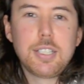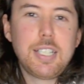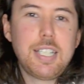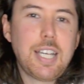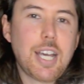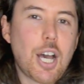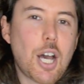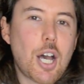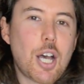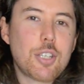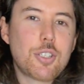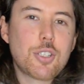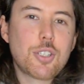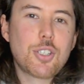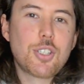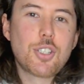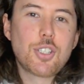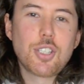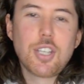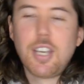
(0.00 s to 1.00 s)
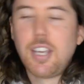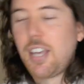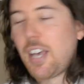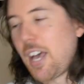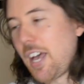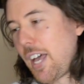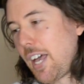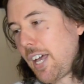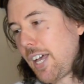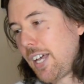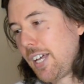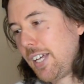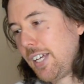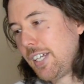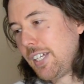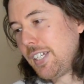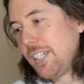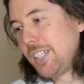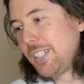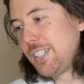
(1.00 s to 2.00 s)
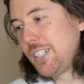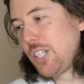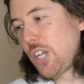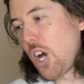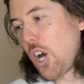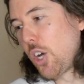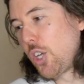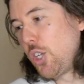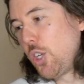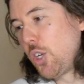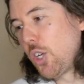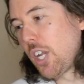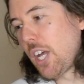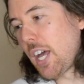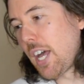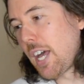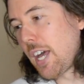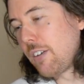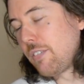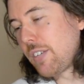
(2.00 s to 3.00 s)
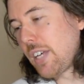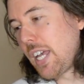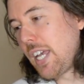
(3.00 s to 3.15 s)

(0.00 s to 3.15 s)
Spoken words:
He asks, are you going to have